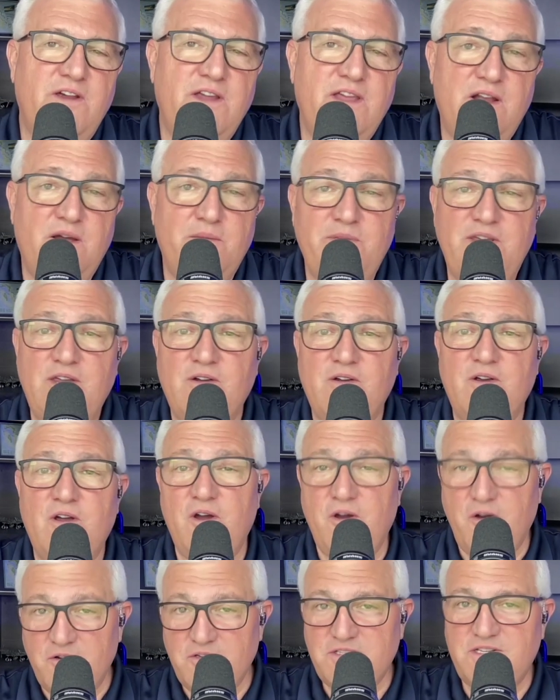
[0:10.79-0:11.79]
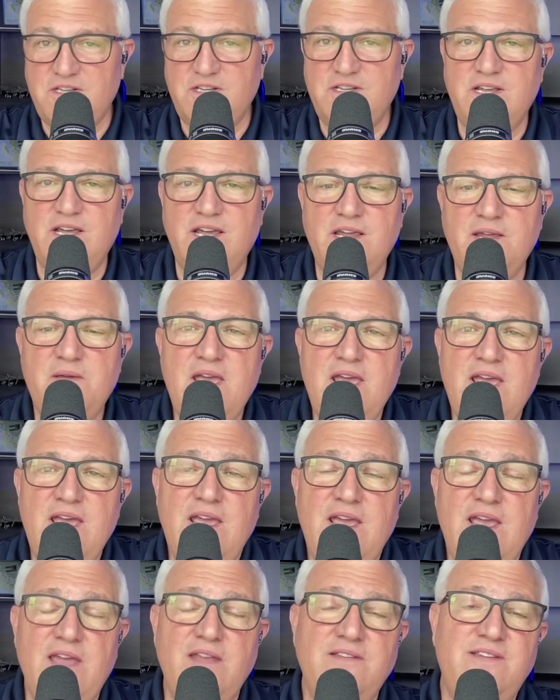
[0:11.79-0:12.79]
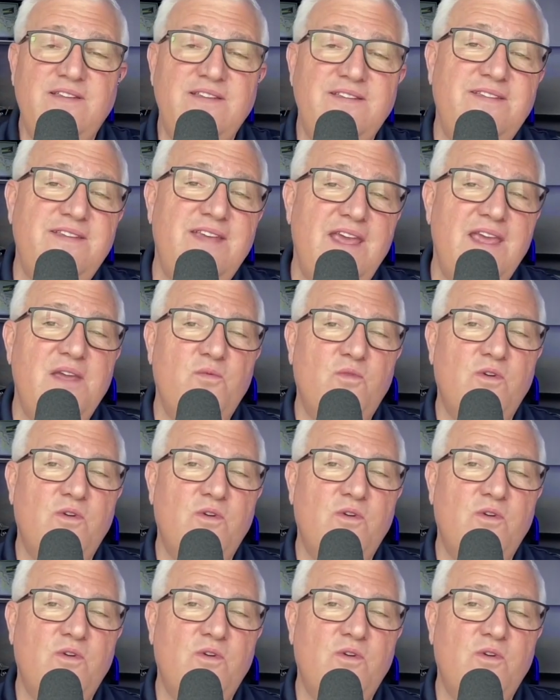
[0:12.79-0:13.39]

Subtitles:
and I'll be your host today. And today